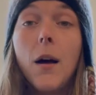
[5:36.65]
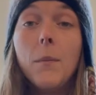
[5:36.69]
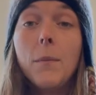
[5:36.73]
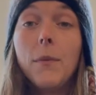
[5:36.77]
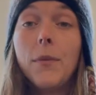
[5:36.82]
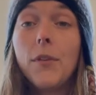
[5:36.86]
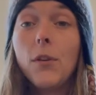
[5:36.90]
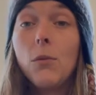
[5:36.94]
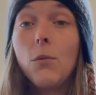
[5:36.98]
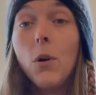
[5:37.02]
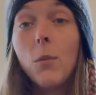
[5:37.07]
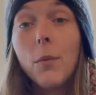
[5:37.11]

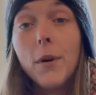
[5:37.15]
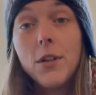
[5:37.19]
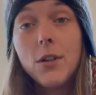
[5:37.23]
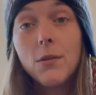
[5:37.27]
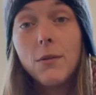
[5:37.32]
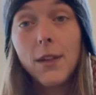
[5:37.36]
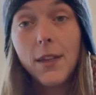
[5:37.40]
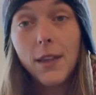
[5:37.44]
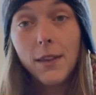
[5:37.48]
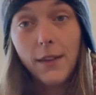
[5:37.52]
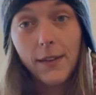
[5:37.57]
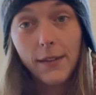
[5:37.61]
So what we're
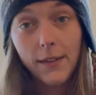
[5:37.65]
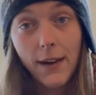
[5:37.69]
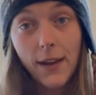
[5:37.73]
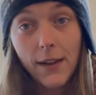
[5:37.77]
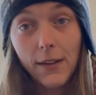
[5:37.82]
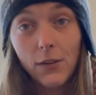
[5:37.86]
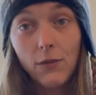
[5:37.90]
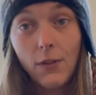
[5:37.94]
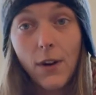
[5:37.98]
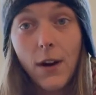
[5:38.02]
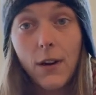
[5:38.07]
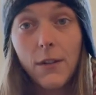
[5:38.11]
doing in this
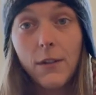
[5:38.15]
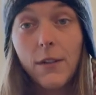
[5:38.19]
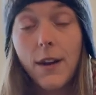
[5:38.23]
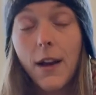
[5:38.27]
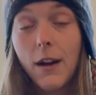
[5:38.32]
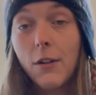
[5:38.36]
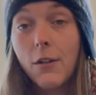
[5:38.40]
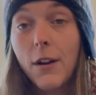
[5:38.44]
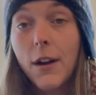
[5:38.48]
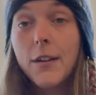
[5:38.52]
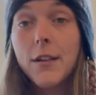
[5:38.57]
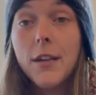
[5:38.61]
next round,
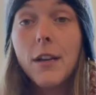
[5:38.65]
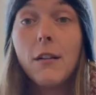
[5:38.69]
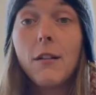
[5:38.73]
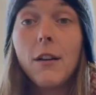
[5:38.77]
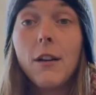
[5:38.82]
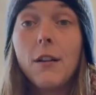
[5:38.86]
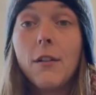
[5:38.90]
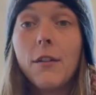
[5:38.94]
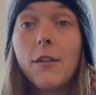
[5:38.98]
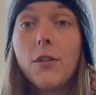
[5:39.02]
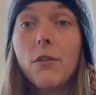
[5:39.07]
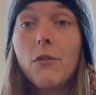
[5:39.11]
our
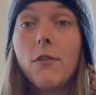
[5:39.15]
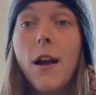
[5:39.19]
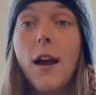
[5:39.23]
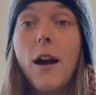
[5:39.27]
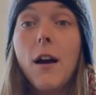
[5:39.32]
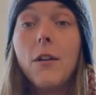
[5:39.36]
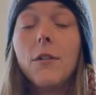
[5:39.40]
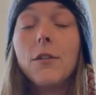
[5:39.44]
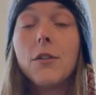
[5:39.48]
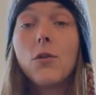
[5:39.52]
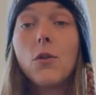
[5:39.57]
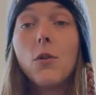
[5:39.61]
criteria is
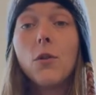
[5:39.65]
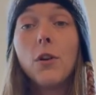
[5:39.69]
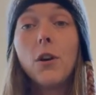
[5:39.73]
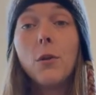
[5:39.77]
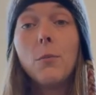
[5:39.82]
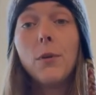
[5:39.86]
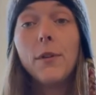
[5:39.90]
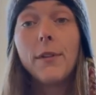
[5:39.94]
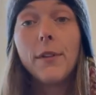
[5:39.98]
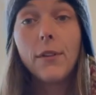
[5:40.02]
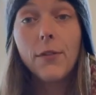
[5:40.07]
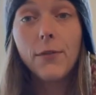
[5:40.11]
around Gordo
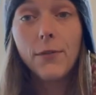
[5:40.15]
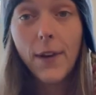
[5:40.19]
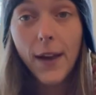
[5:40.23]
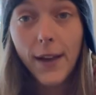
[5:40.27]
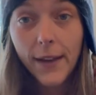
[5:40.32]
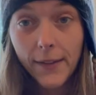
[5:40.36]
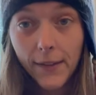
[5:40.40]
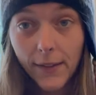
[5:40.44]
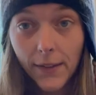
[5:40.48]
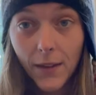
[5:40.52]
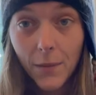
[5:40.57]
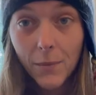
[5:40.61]
puts his
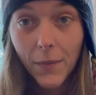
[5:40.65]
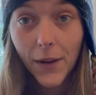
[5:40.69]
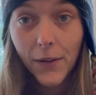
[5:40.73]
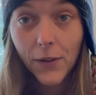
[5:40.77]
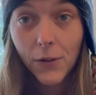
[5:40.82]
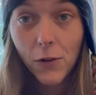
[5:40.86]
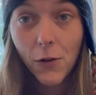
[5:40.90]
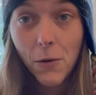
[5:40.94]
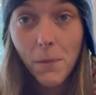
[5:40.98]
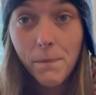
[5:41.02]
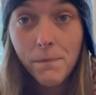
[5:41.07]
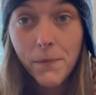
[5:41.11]
face in the
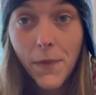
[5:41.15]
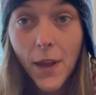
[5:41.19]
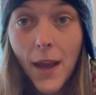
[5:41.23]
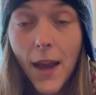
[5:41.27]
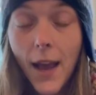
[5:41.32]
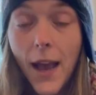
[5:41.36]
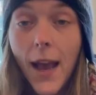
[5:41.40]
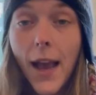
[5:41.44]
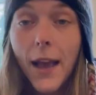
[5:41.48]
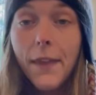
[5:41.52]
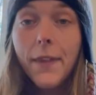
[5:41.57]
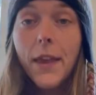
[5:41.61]
muzzle,
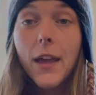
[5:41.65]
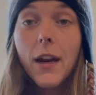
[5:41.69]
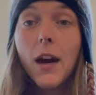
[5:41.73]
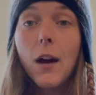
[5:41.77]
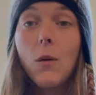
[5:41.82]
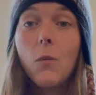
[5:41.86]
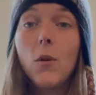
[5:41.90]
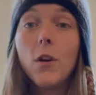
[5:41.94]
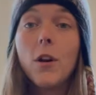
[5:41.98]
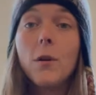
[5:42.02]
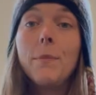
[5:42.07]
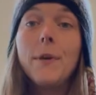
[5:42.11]
and then I
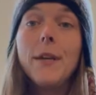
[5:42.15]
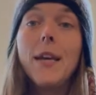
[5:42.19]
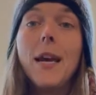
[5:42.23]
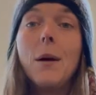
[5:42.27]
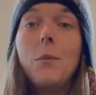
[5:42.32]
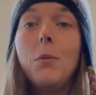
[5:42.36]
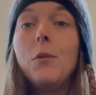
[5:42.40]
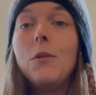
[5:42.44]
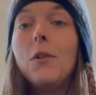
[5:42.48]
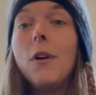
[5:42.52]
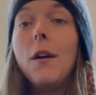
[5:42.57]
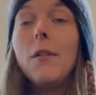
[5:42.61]
want to be
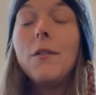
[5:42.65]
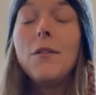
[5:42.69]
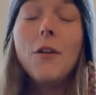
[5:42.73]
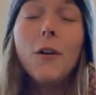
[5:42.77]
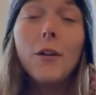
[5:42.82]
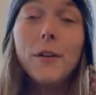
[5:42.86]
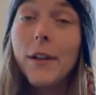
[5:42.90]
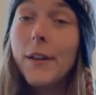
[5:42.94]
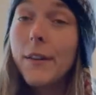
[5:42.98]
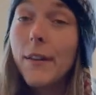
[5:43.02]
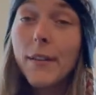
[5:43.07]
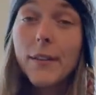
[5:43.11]
able to
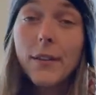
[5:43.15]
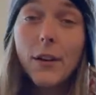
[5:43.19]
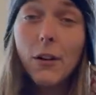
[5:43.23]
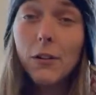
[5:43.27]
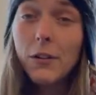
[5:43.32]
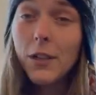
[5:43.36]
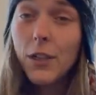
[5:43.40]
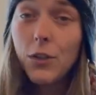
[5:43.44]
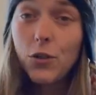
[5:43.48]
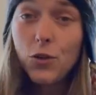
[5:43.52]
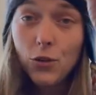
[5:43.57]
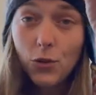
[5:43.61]
not
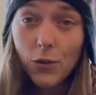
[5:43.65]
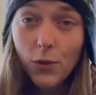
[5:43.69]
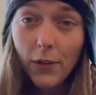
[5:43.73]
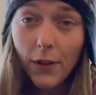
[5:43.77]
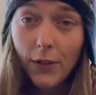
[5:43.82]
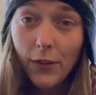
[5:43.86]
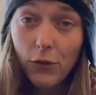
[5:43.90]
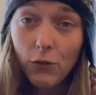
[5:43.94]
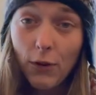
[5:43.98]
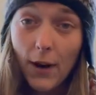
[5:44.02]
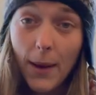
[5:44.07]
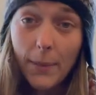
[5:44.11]
necessarily do the
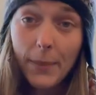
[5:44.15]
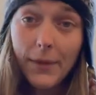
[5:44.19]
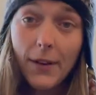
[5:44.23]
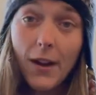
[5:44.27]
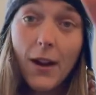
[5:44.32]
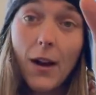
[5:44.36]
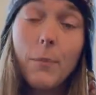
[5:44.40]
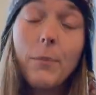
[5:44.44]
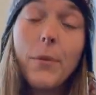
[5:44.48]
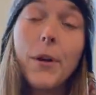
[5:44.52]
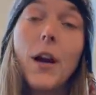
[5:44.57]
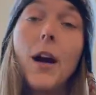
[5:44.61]
straps
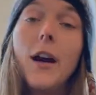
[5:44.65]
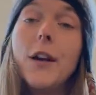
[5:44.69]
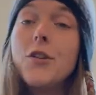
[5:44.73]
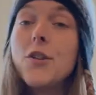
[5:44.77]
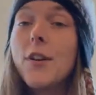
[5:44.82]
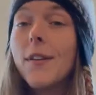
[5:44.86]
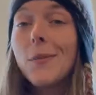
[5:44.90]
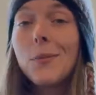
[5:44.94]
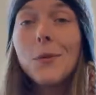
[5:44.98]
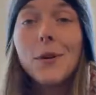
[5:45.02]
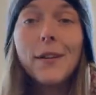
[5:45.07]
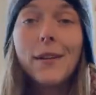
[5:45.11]
up, but I
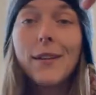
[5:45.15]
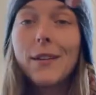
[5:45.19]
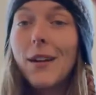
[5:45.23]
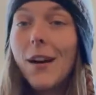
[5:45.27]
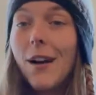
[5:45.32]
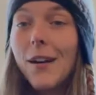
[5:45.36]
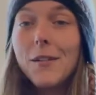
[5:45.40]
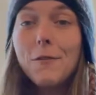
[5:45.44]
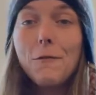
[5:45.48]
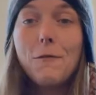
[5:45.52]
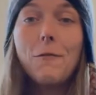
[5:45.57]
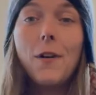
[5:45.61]
just want to
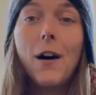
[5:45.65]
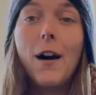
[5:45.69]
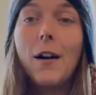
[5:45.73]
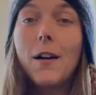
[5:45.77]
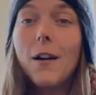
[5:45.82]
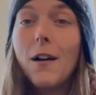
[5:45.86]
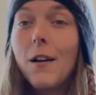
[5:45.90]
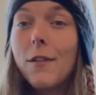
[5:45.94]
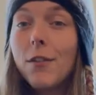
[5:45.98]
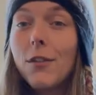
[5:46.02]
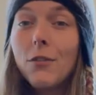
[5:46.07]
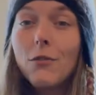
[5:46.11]
start to fart
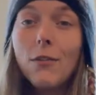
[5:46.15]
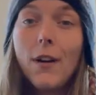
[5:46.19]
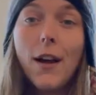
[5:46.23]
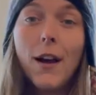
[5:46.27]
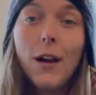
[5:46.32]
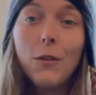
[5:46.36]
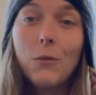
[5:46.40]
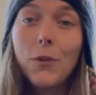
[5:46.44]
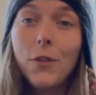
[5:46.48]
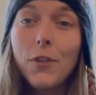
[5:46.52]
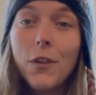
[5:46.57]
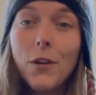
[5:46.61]
ass
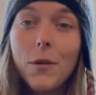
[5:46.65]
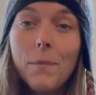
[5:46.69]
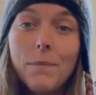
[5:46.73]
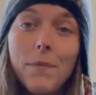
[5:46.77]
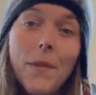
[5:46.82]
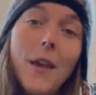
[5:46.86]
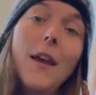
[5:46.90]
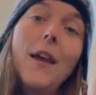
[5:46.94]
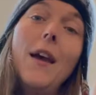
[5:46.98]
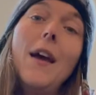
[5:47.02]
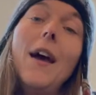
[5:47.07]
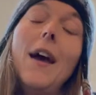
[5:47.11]
around with them
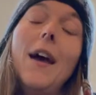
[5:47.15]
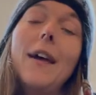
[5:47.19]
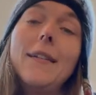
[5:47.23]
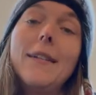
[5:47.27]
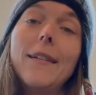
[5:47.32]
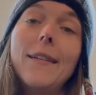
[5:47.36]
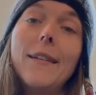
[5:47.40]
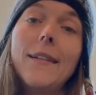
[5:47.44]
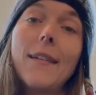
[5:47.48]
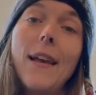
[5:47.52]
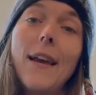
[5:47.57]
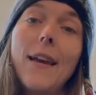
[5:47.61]
and
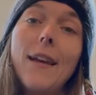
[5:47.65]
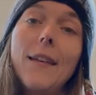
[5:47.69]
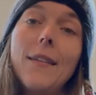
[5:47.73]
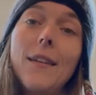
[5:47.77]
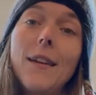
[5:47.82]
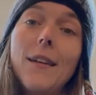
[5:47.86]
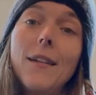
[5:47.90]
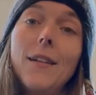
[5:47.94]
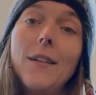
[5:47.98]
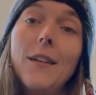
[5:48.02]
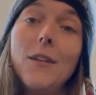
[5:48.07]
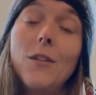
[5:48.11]
say
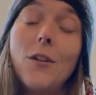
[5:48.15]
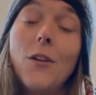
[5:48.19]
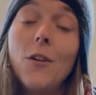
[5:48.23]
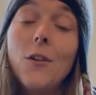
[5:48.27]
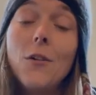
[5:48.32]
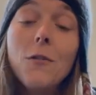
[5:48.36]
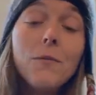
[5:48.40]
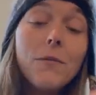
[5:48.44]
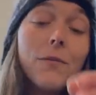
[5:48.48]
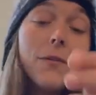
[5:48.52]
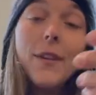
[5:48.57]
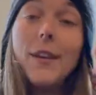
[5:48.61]
that, you
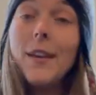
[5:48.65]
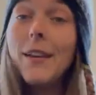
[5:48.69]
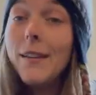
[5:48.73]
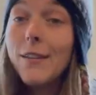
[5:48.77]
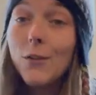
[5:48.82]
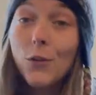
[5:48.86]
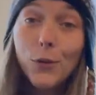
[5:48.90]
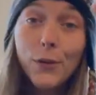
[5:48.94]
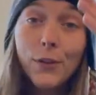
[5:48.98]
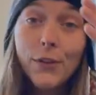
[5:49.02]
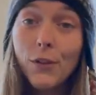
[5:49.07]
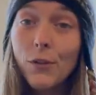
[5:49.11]
know, these
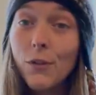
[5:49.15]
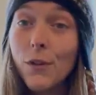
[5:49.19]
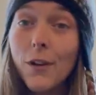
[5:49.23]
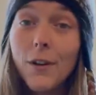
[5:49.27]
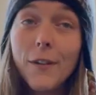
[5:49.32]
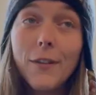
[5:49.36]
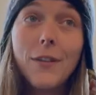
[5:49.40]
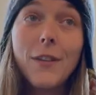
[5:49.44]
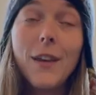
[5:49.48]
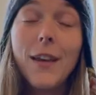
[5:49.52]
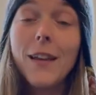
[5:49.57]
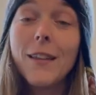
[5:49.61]
also are a
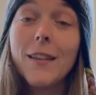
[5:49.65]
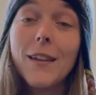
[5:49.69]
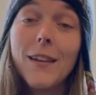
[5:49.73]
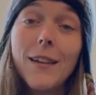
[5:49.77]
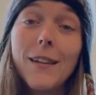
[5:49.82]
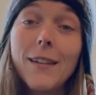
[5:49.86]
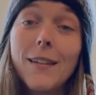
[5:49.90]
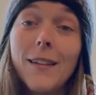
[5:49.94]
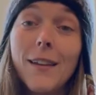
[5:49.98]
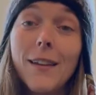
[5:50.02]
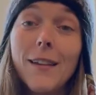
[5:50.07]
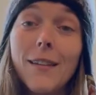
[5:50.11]
thing that
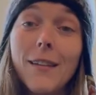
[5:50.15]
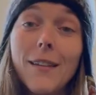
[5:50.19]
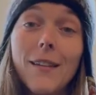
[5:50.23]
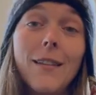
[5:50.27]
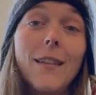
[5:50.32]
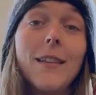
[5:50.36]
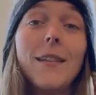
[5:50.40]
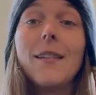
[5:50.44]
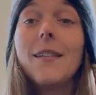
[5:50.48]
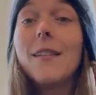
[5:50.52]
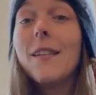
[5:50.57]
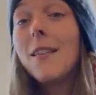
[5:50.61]
exists.
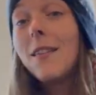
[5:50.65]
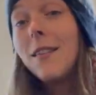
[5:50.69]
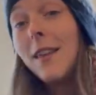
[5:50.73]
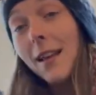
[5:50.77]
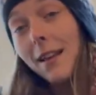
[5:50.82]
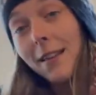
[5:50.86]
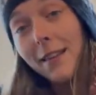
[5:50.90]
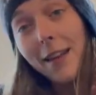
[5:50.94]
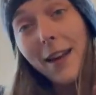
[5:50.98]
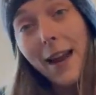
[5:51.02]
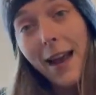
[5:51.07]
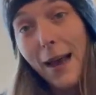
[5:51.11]
This is a thing
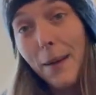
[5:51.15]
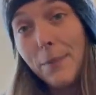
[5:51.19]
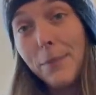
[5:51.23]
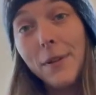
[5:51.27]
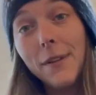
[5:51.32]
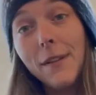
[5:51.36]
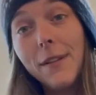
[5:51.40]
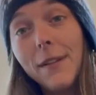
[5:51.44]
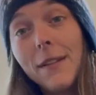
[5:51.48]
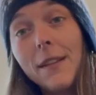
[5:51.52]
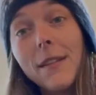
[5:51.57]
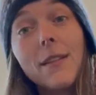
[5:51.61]
that
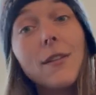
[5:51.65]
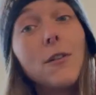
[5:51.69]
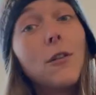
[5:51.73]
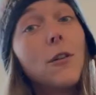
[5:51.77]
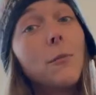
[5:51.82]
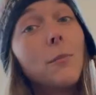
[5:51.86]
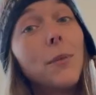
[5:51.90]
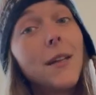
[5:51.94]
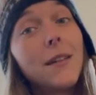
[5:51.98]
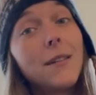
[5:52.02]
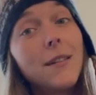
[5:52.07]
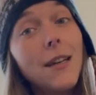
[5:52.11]
happens. It's not a
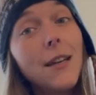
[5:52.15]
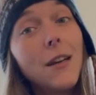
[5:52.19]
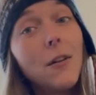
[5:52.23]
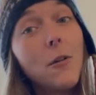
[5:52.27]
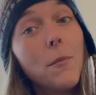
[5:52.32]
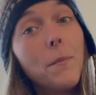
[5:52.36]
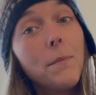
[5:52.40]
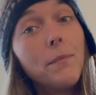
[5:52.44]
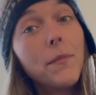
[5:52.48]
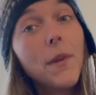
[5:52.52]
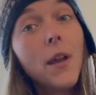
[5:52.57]
big deal.